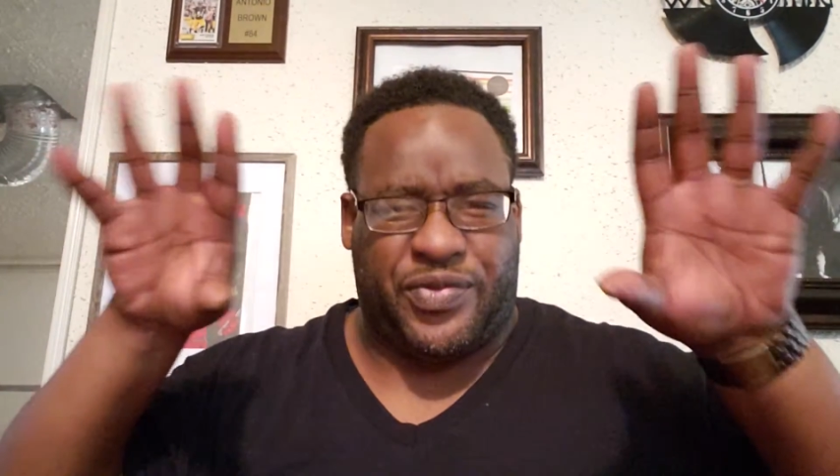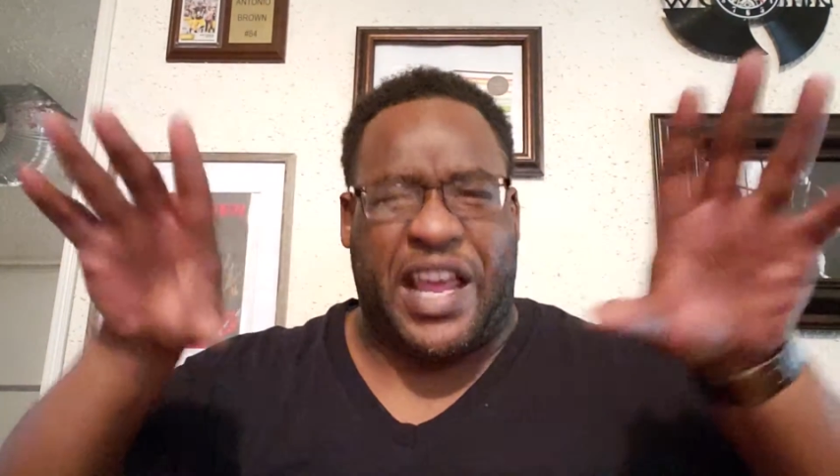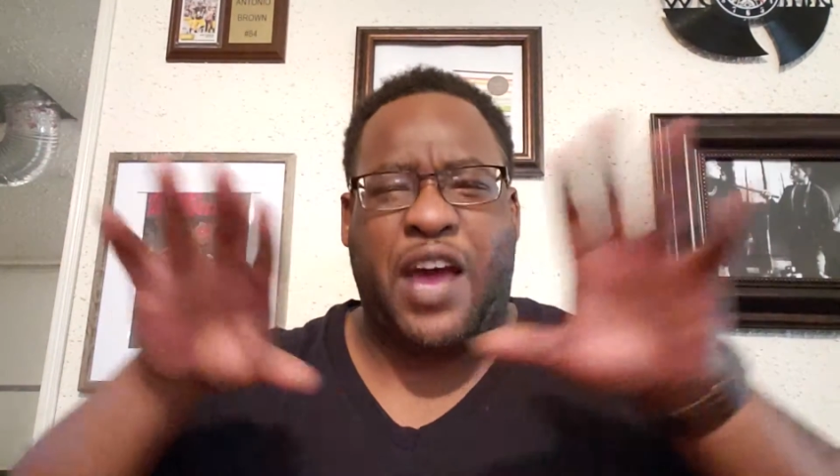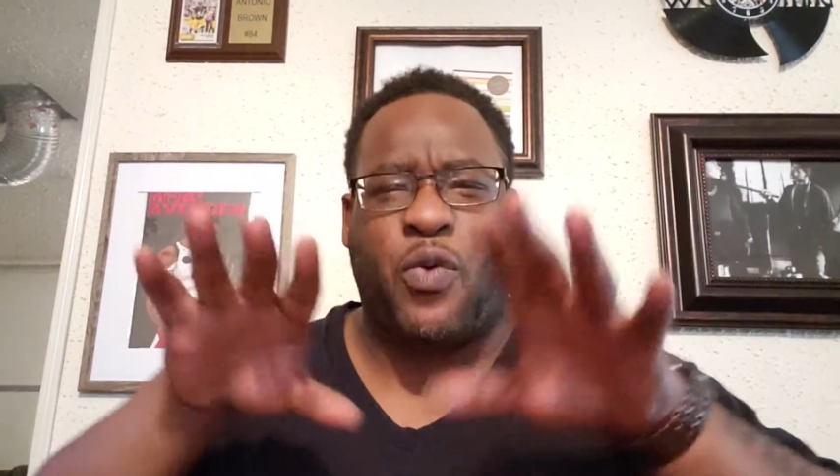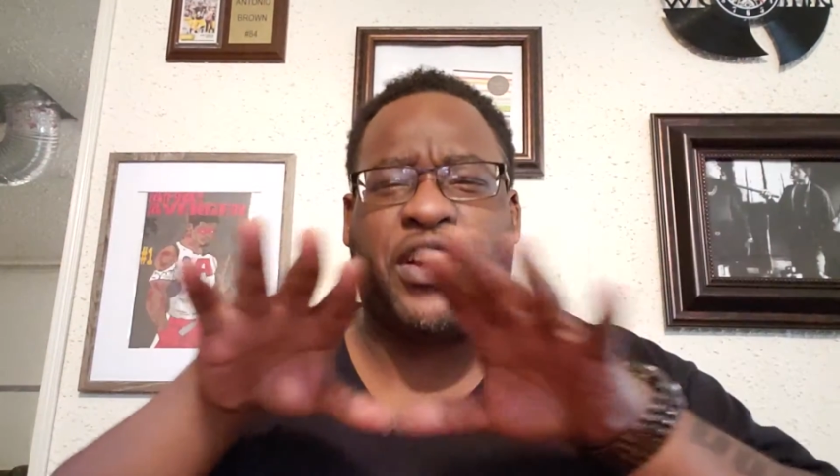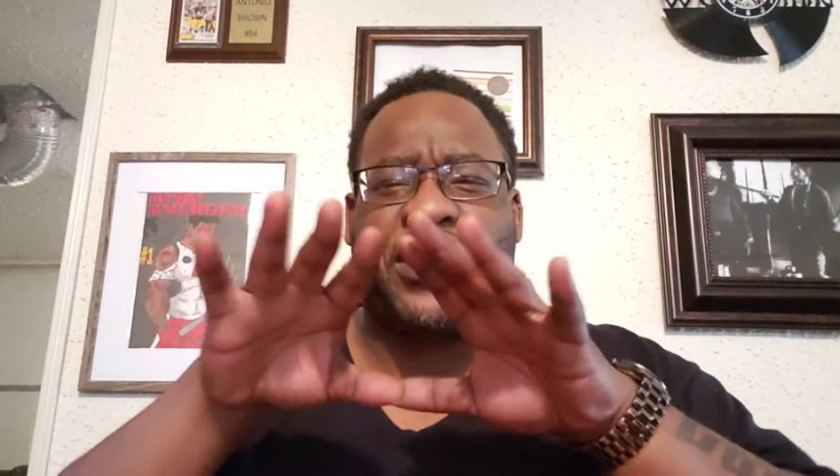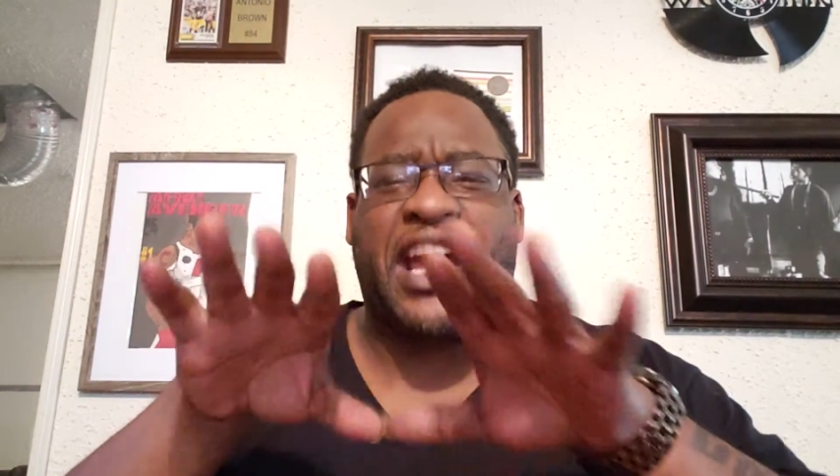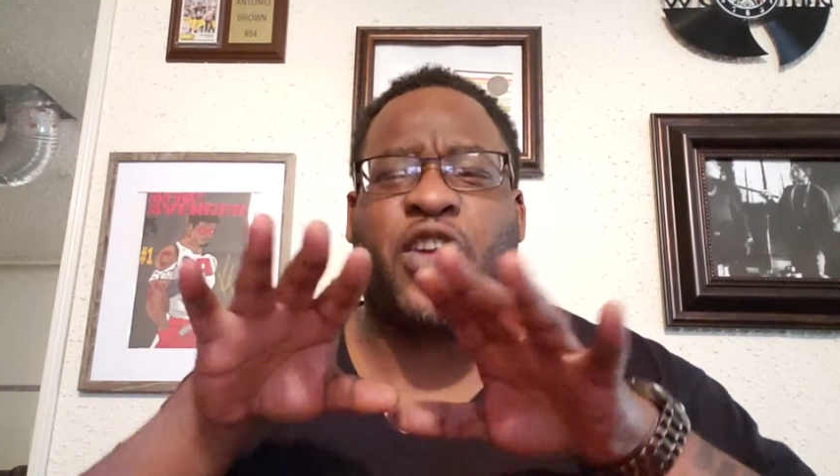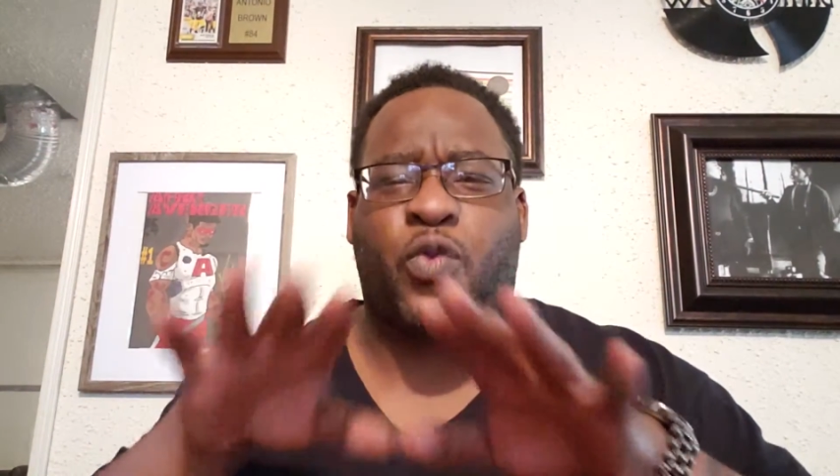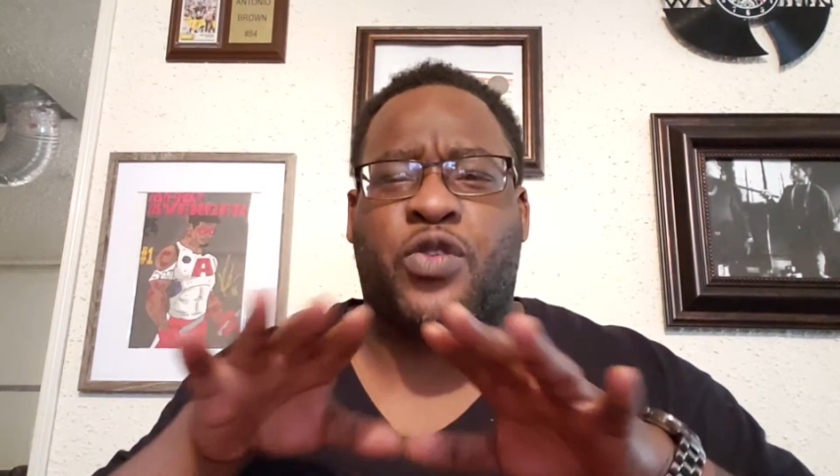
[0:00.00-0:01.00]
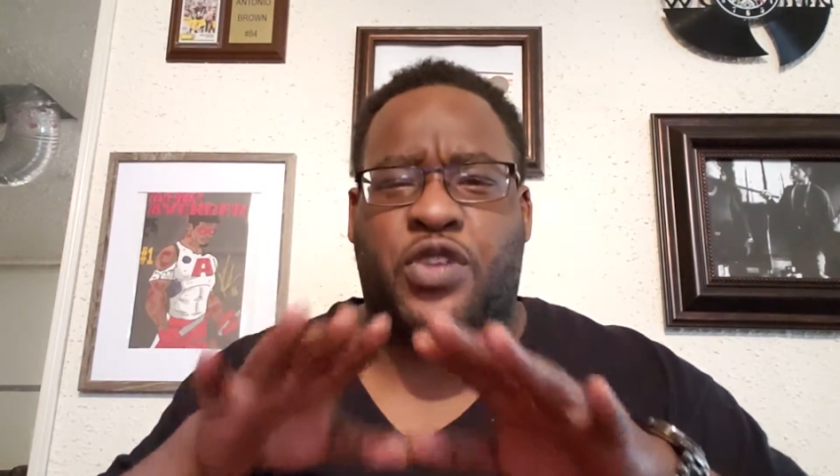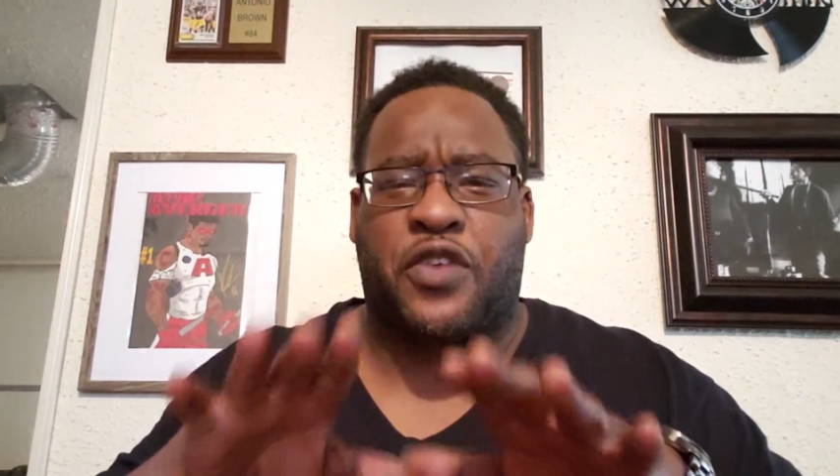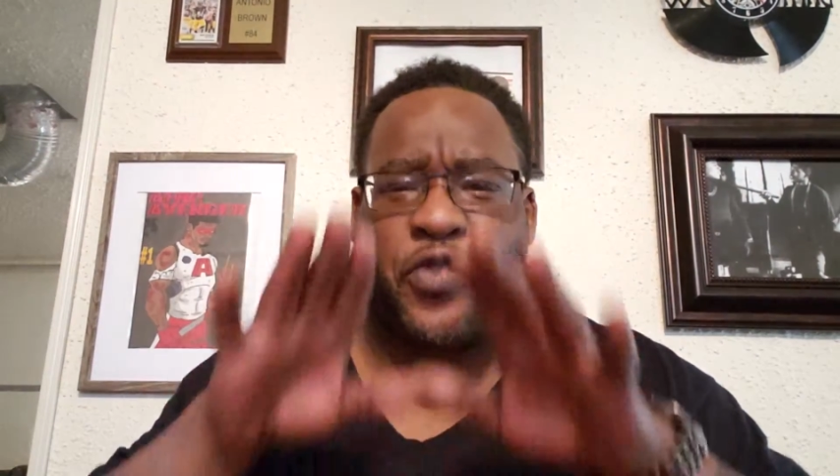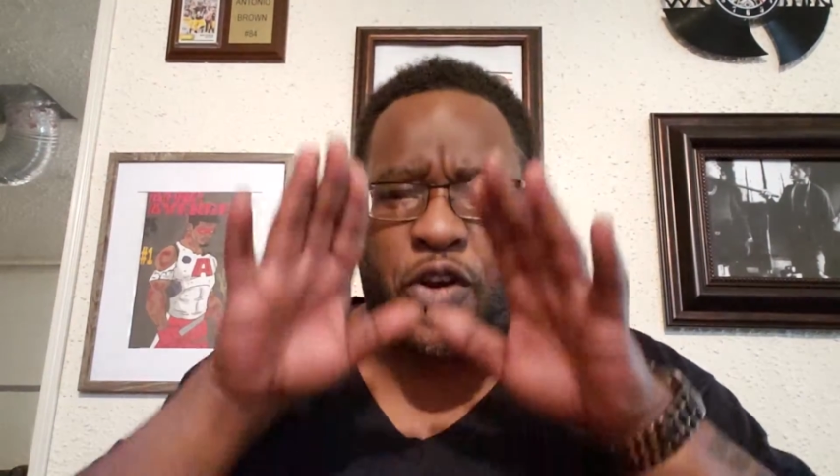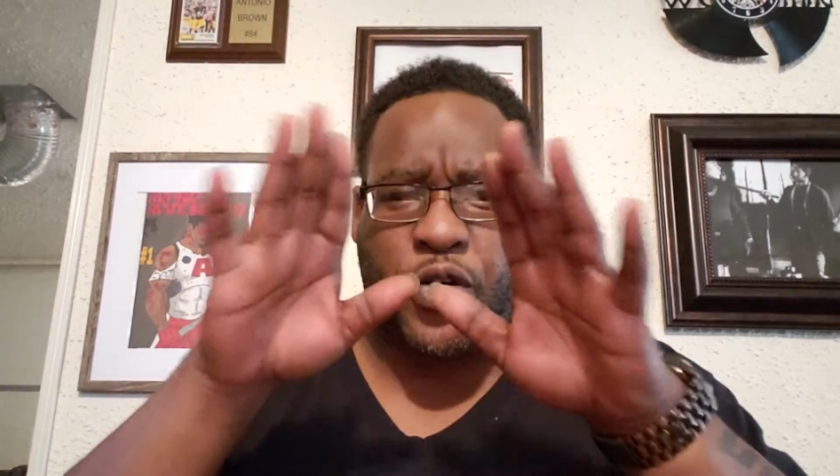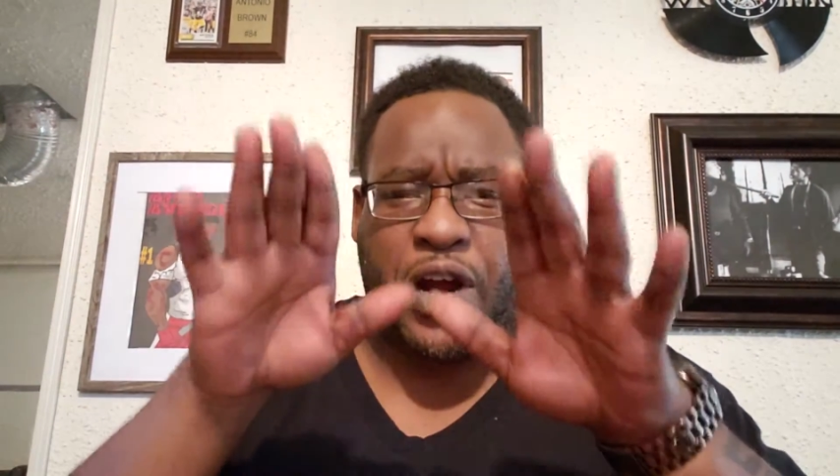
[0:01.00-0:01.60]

That one is kind of real difficult.